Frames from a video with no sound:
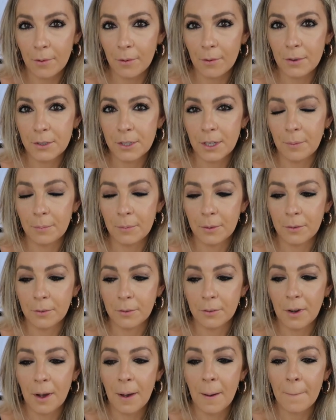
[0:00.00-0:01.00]

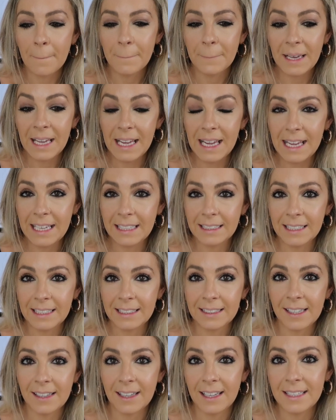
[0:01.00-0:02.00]
autumnal
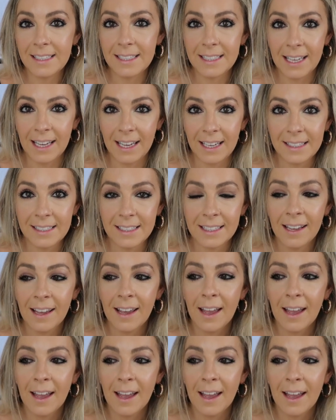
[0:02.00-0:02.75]
pieces than they did,